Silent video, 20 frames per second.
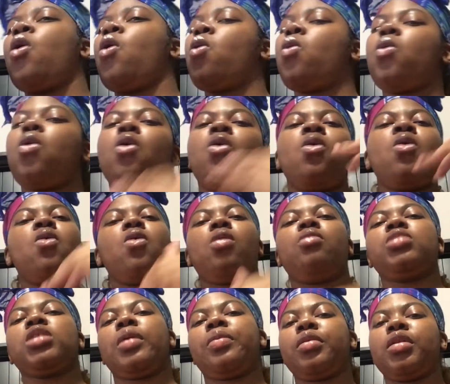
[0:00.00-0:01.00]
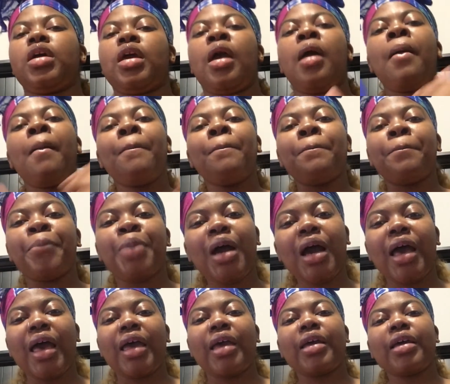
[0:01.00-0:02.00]
I'm stop playing.
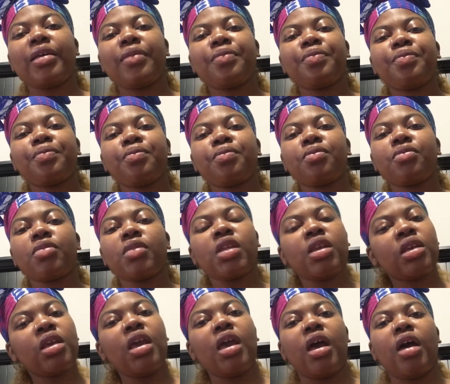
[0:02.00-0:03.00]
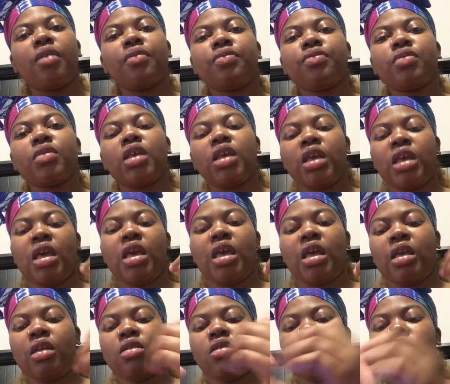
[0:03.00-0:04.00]
But, yeah,
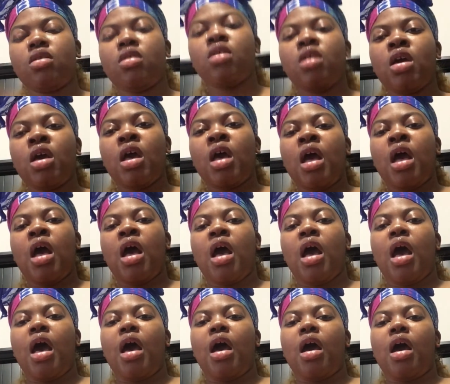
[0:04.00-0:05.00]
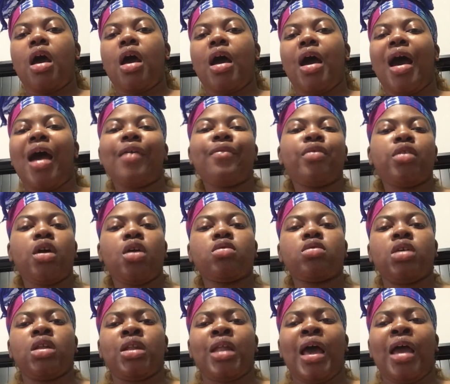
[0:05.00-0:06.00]
and I've learned
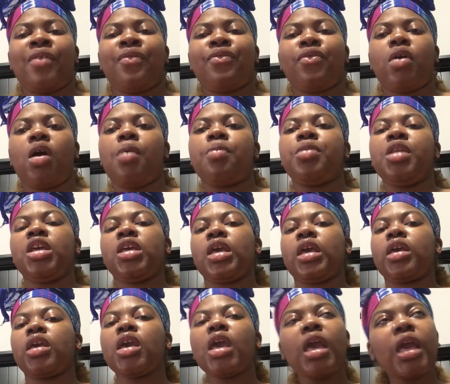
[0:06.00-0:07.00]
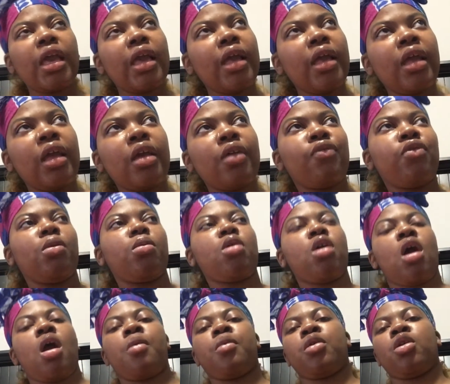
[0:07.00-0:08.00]
a lot from Nick and King, from
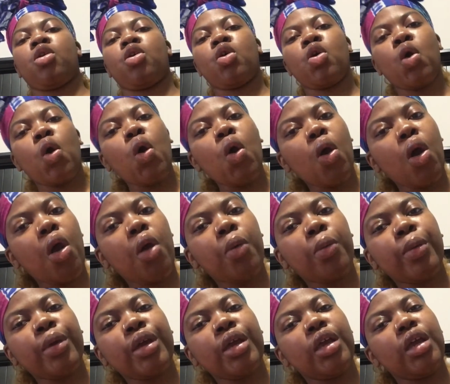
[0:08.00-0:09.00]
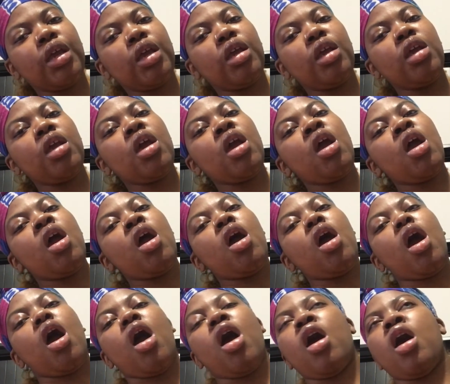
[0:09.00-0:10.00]
Carmen and Corey,
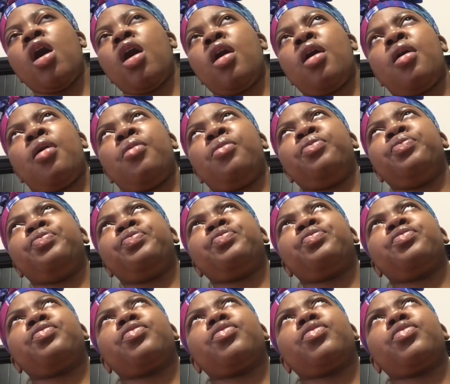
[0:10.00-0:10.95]
who else